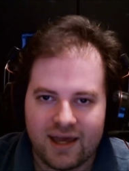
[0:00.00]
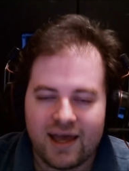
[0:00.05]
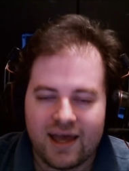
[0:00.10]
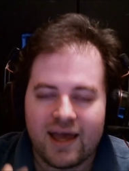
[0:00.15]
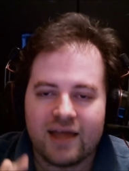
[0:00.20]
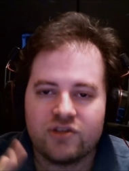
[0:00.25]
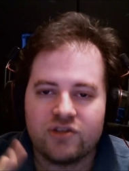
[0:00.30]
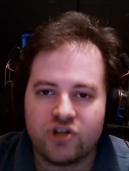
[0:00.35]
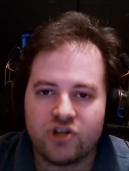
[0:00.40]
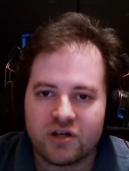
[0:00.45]

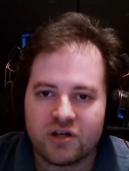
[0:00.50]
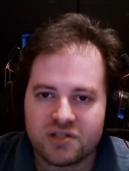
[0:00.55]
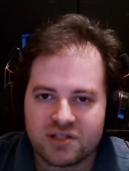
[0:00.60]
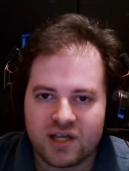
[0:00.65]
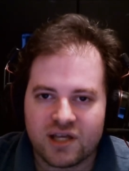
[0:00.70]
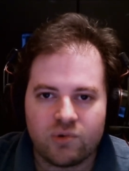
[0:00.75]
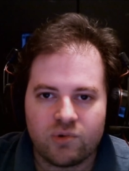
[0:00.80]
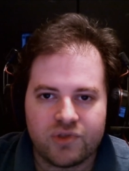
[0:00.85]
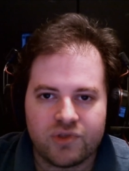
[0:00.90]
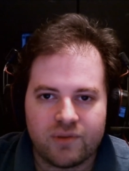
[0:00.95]
Just
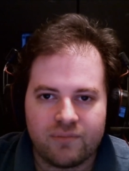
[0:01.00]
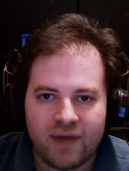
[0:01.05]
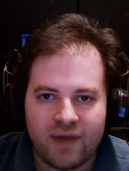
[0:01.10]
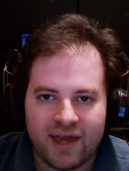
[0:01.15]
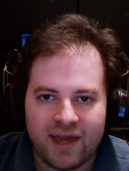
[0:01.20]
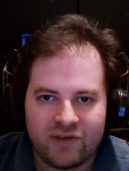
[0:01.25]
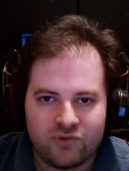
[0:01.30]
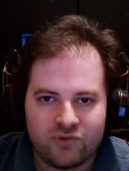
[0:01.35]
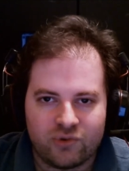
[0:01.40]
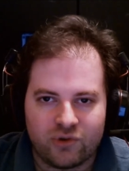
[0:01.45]
like with the
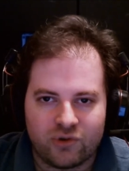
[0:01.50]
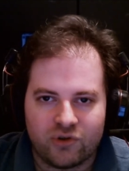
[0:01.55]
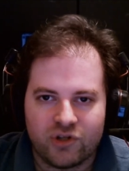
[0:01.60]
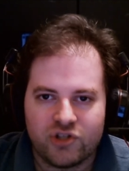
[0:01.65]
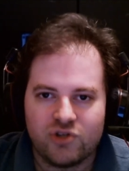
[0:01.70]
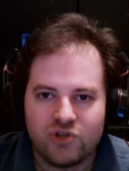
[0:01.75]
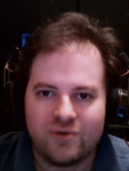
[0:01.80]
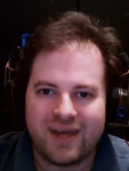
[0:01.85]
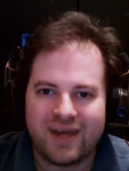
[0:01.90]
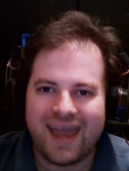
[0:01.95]
manual,
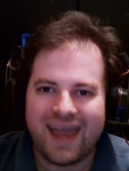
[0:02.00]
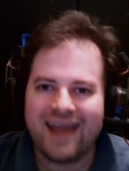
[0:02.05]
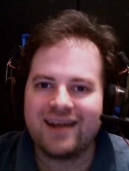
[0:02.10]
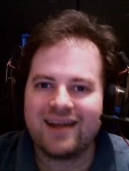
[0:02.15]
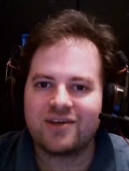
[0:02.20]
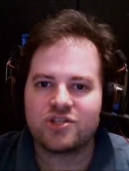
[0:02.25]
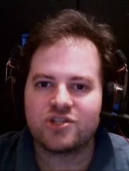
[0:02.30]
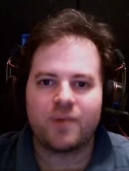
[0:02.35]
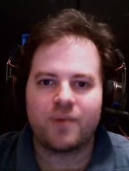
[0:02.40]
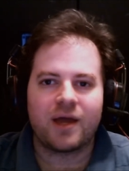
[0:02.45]
you can't
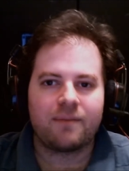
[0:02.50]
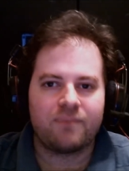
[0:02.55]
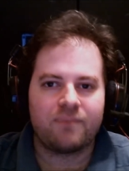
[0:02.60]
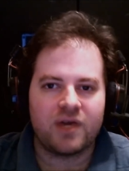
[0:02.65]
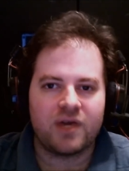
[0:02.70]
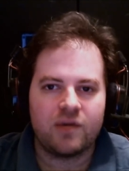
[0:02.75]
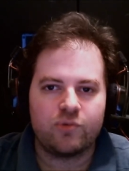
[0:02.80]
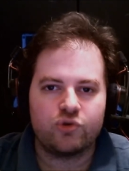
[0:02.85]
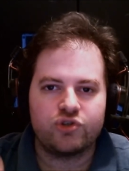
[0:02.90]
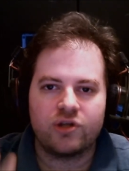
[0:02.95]
expect
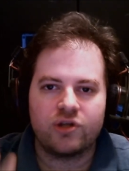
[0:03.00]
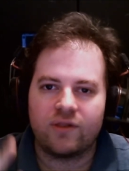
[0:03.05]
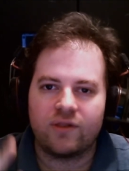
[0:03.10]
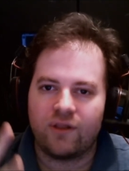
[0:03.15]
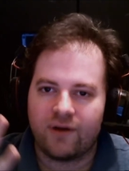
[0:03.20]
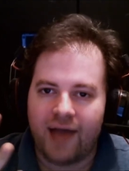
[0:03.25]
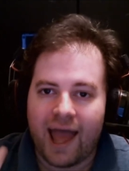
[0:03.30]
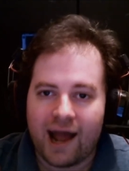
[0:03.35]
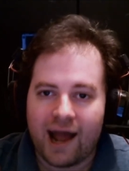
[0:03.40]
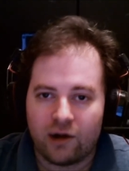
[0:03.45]
people to
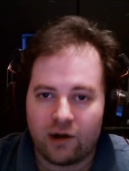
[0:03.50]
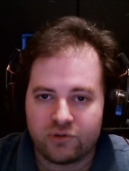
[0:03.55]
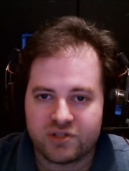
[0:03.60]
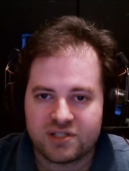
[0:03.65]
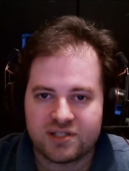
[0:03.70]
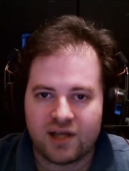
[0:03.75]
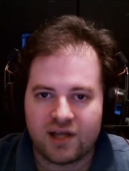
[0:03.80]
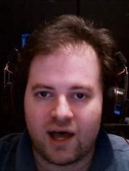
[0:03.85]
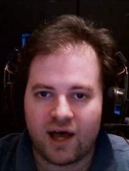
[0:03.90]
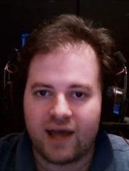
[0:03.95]
look
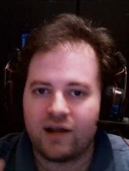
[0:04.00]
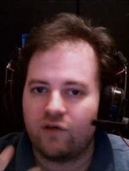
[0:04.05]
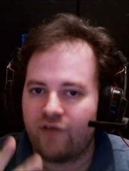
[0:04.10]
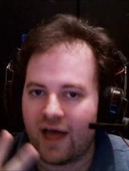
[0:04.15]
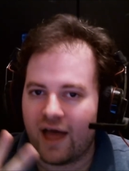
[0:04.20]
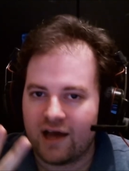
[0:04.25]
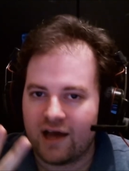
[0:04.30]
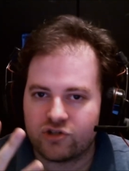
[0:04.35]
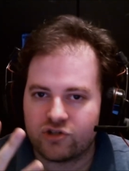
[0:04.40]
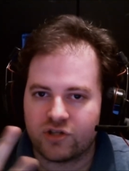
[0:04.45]
outside of
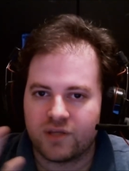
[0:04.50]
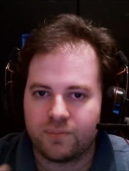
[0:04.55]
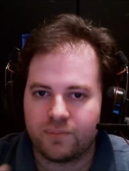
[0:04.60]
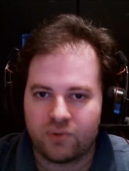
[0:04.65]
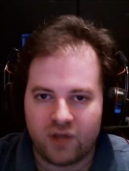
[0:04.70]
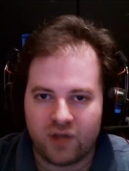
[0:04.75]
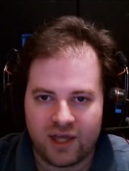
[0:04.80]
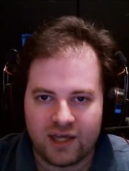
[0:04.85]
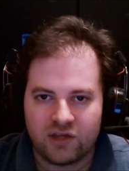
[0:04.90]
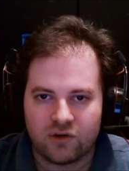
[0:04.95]
actually
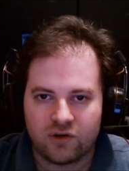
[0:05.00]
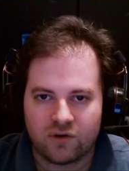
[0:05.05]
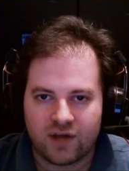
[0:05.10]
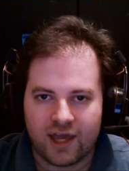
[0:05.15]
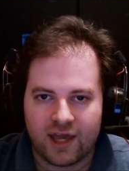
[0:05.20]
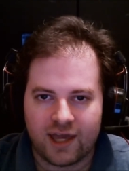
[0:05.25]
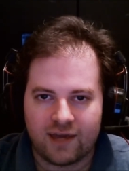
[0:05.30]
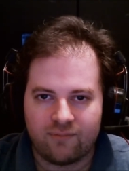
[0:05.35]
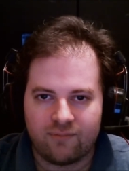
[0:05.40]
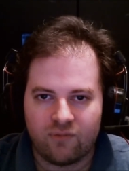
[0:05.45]
playing your
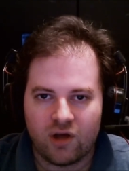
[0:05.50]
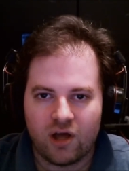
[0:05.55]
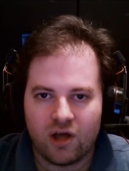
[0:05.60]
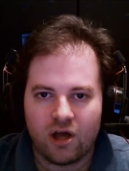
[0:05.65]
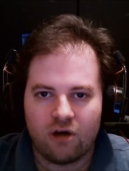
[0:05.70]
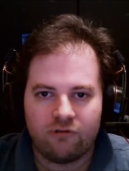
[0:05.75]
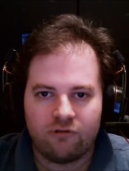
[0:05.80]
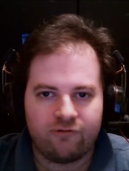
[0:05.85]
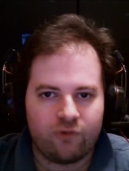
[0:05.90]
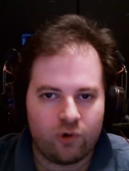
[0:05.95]
game
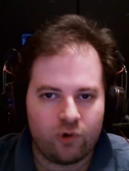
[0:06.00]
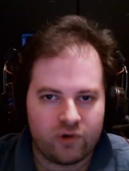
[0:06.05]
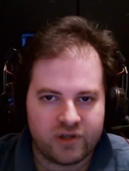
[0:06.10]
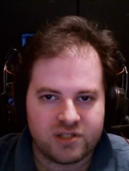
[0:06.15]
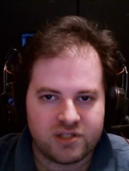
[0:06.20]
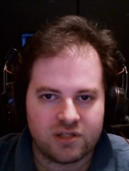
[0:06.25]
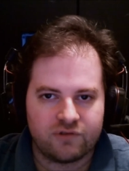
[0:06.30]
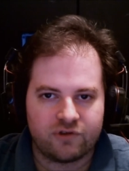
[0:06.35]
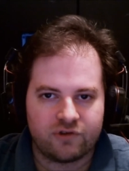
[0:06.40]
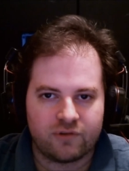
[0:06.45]
for
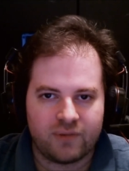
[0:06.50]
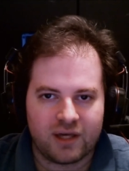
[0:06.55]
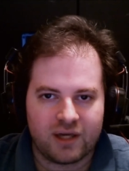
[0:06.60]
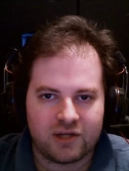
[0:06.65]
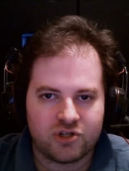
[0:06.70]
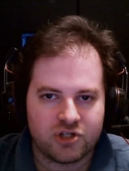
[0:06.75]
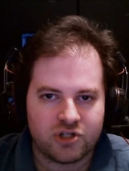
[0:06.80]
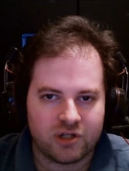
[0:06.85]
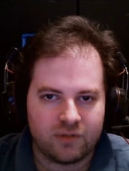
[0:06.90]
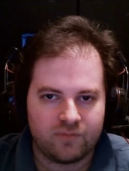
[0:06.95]
this
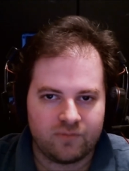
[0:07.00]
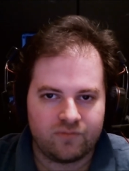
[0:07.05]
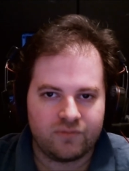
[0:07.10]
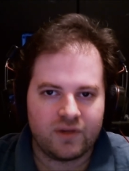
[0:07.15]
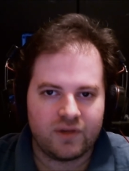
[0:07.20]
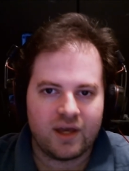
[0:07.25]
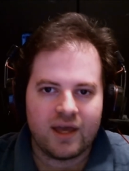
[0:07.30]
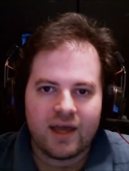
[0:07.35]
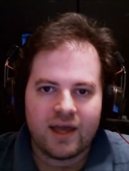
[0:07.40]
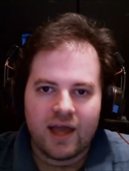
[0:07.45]
information.
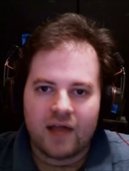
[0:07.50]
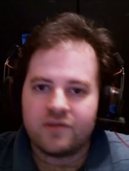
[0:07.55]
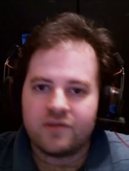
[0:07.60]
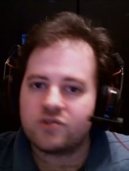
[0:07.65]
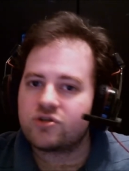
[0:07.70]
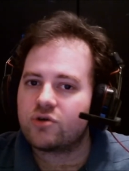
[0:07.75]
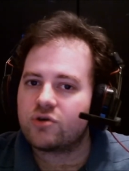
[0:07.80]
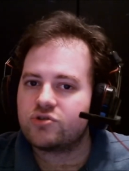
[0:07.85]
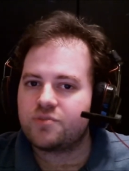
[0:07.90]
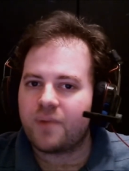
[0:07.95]
And this
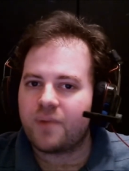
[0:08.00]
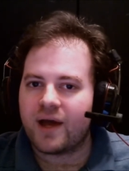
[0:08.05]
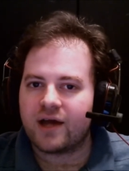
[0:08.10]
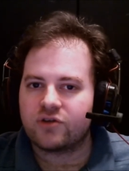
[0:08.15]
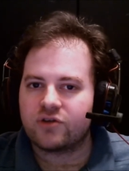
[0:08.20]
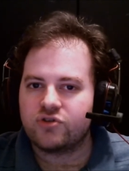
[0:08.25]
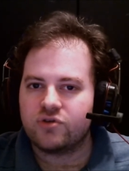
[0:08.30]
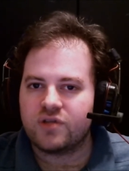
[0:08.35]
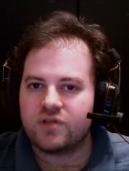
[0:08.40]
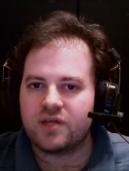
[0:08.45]
goes back
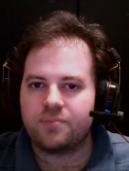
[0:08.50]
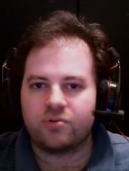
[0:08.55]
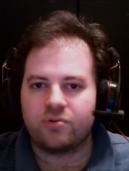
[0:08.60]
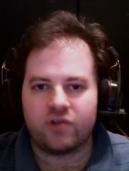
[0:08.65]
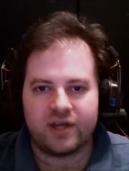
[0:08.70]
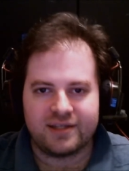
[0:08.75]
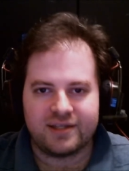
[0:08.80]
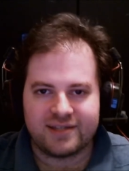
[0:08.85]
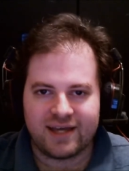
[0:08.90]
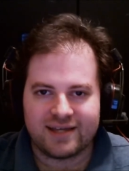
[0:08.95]
to the
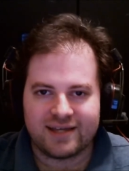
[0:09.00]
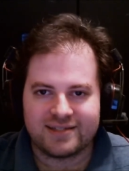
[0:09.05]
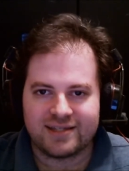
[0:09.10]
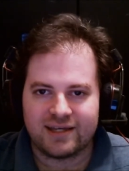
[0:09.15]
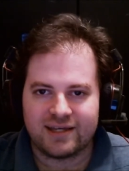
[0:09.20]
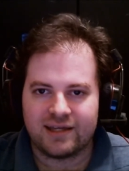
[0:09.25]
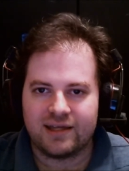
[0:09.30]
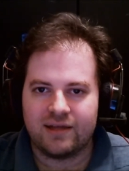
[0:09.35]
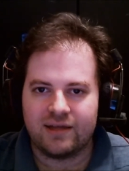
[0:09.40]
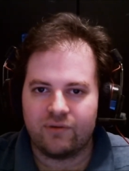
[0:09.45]

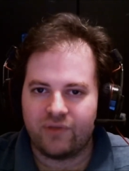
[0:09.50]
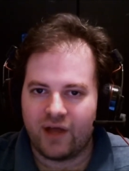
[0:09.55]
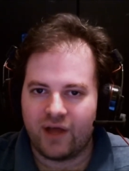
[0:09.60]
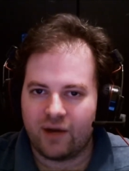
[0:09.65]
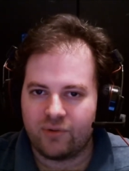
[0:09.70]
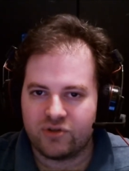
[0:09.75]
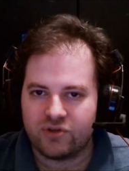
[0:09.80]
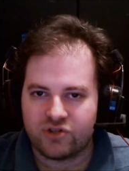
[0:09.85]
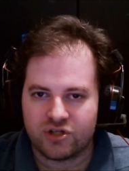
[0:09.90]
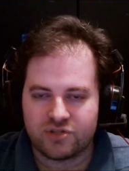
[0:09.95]
playtesting that
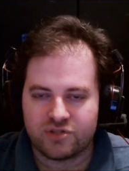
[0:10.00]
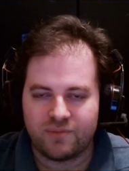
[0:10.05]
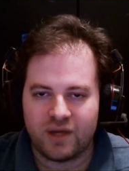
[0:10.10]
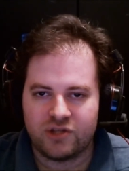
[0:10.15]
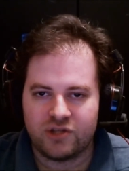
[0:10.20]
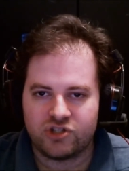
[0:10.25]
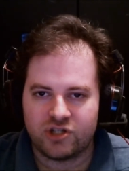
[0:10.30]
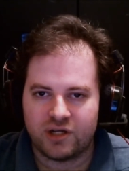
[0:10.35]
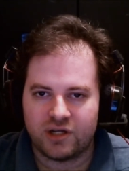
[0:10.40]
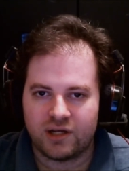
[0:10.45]
we just
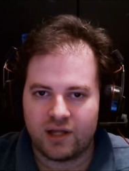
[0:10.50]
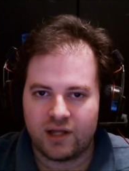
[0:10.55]
mentioned.